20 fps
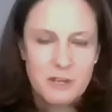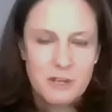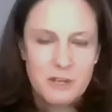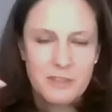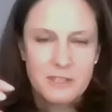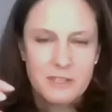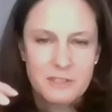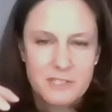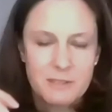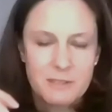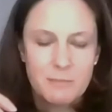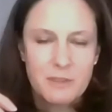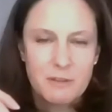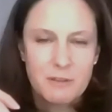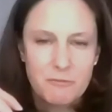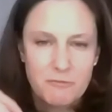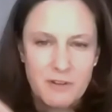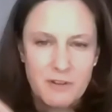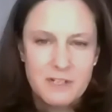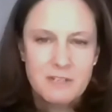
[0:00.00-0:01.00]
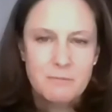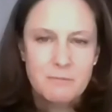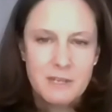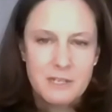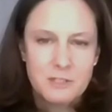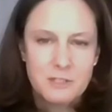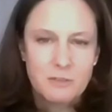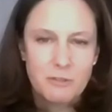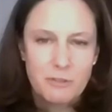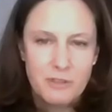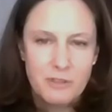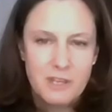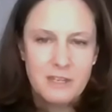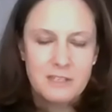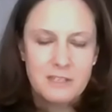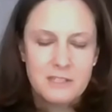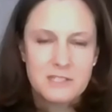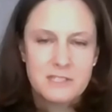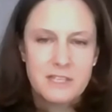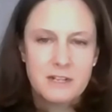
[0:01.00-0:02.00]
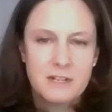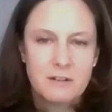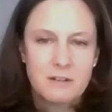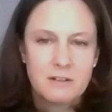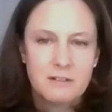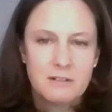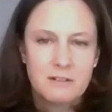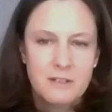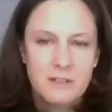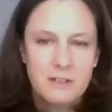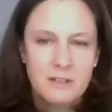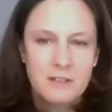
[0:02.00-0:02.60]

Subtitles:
I think some of the fundamental things that are